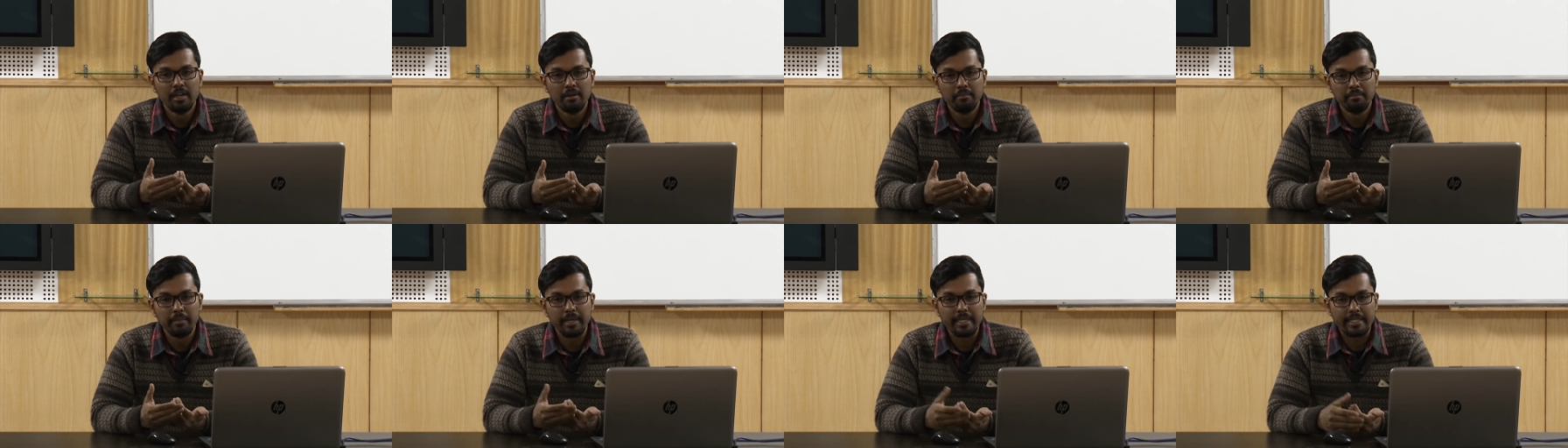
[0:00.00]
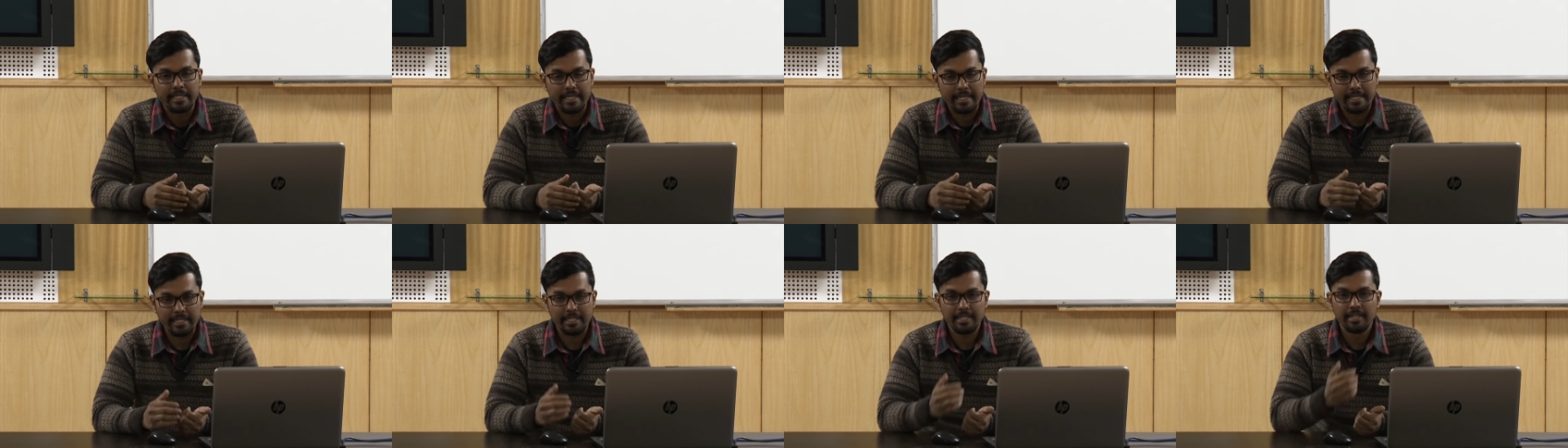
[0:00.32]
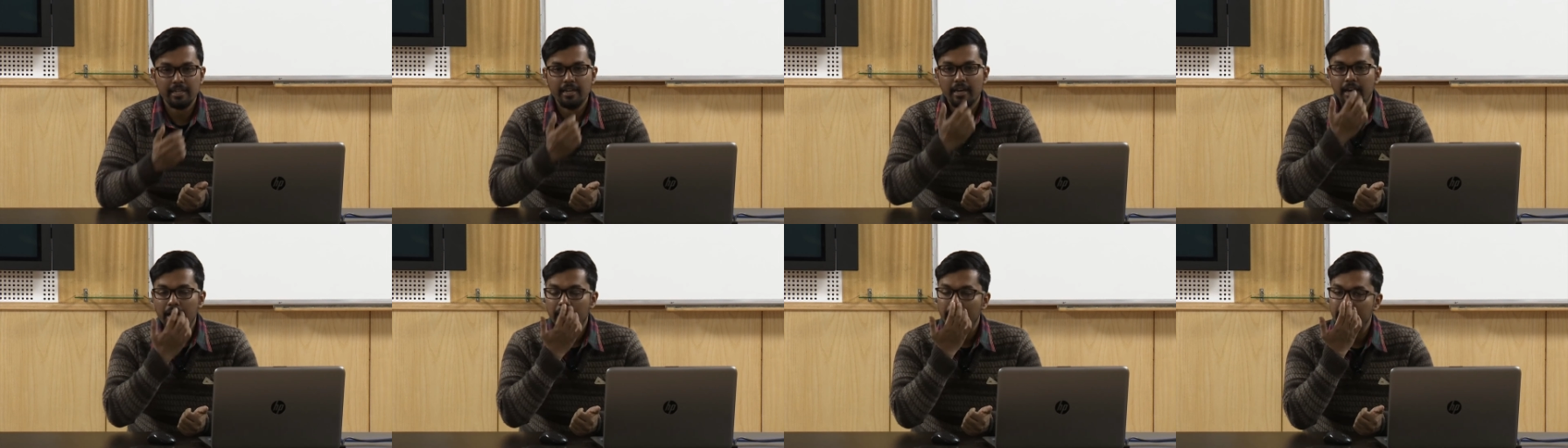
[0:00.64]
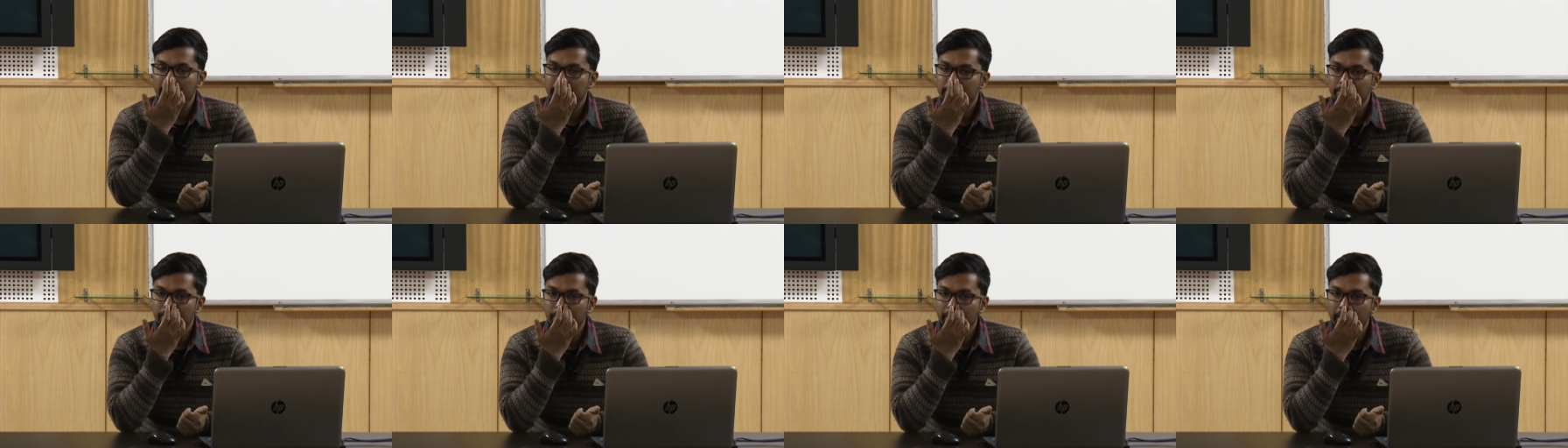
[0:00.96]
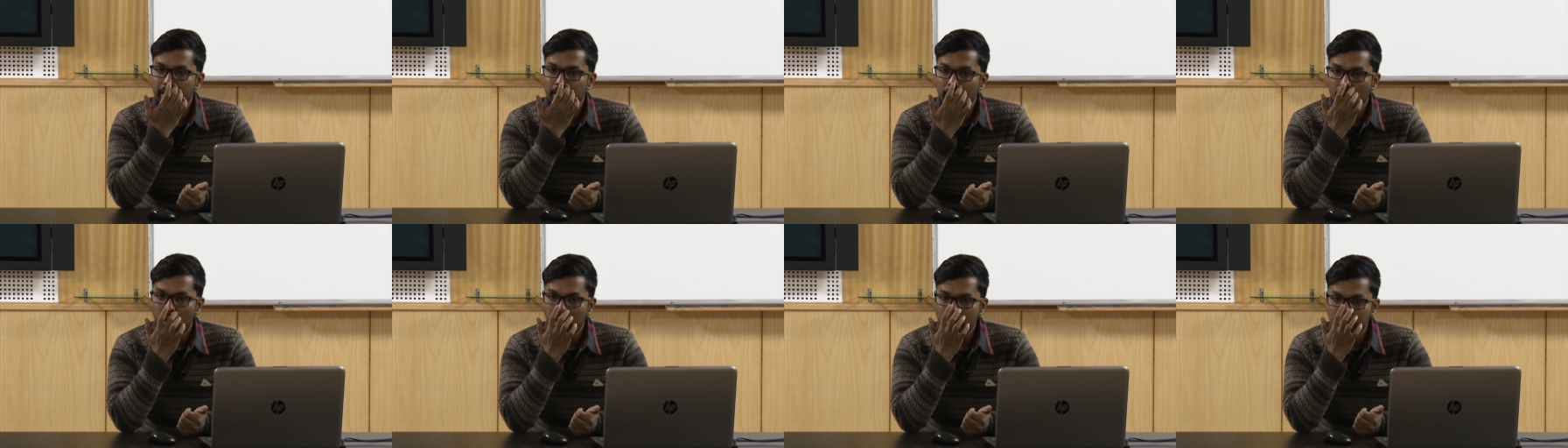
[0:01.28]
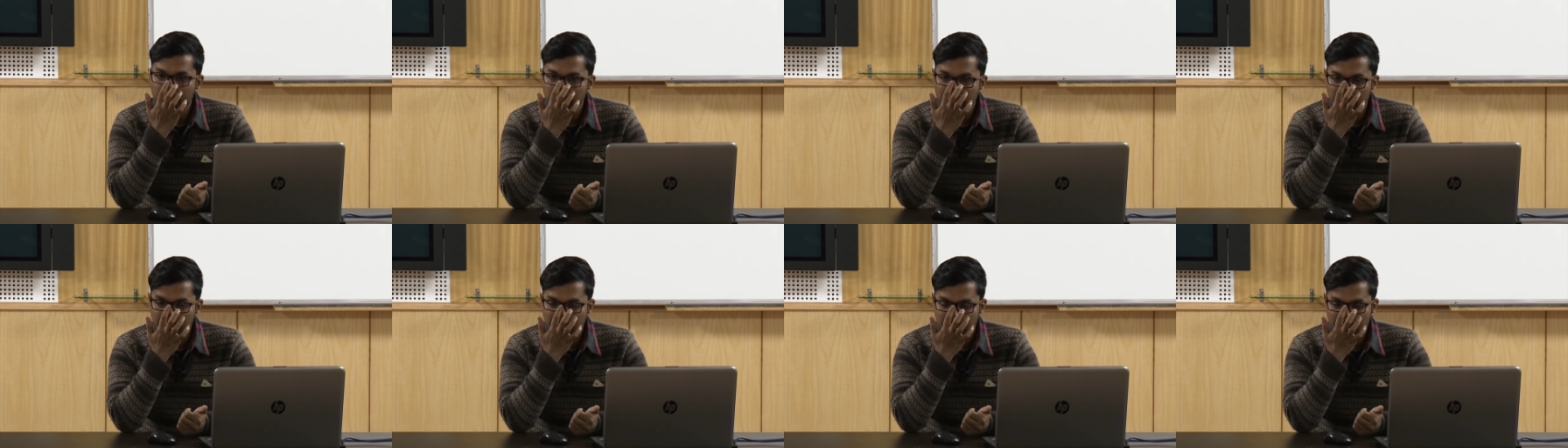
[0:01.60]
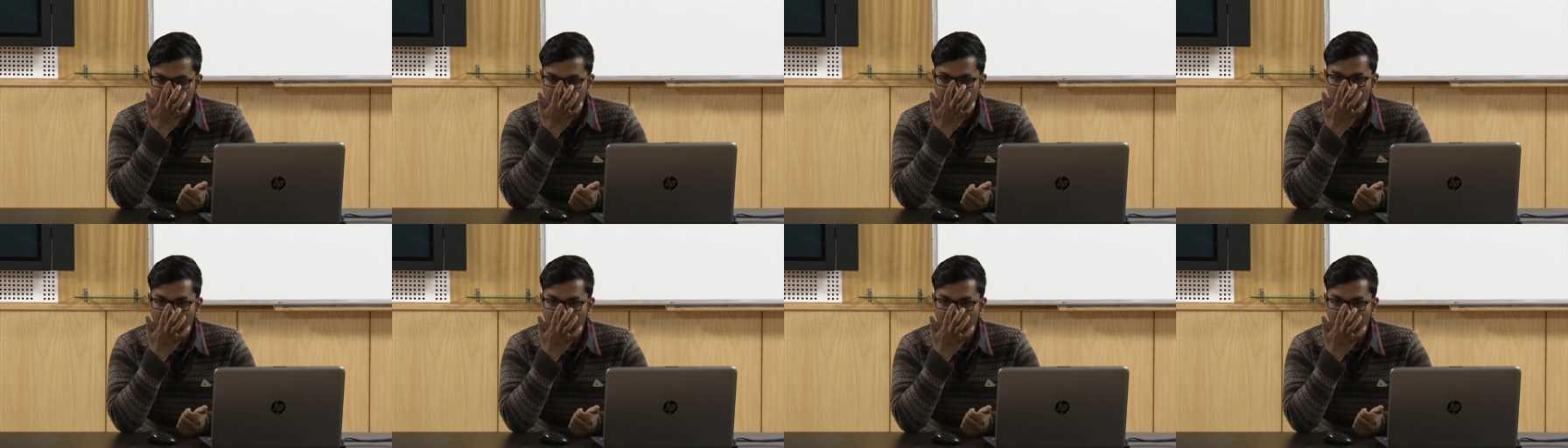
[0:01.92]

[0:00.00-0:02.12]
message. It will not be the